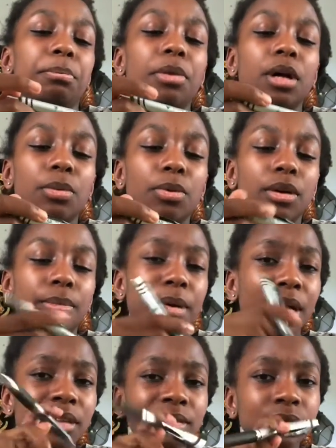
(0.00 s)
ballpoint
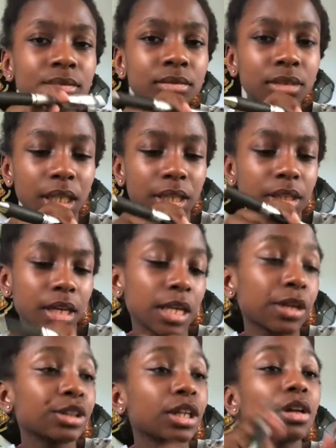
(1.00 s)
pen, like the
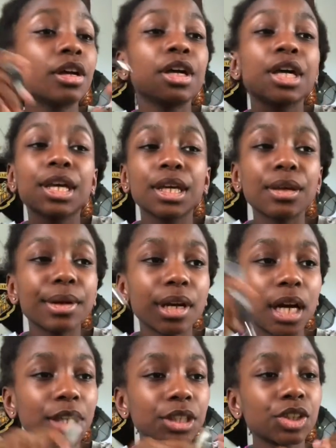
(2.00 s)
Energel, you can
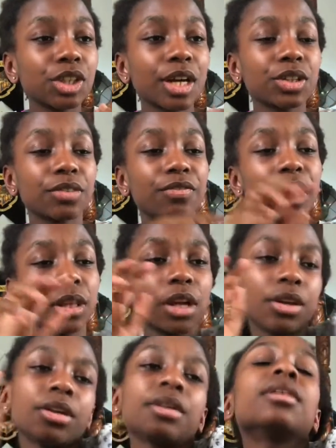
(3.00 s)
also use it as a fine
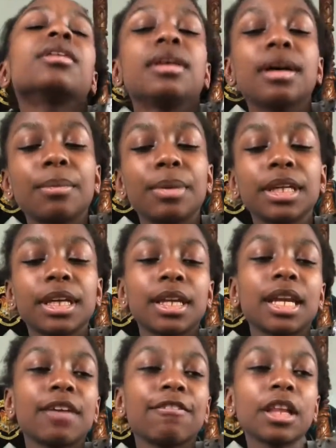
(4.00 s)
liner. But
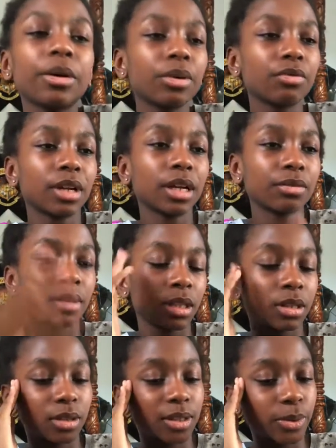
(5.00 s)
again, I feel like it would run out really
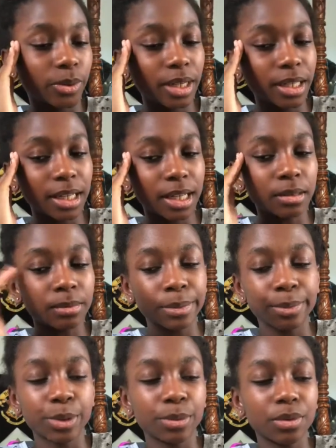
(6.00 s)
quick and be
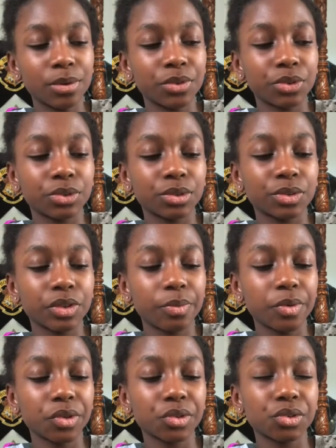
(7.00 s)
more prone to
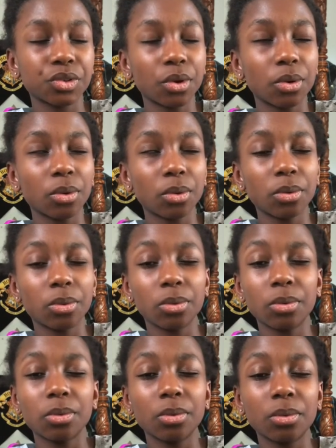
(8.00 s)
skipping,
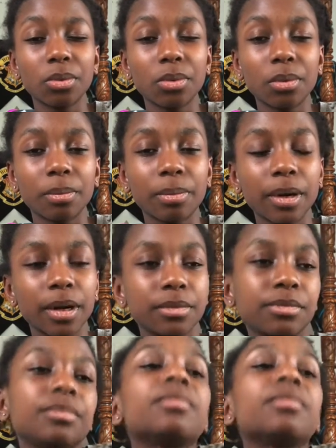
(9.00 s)
so, but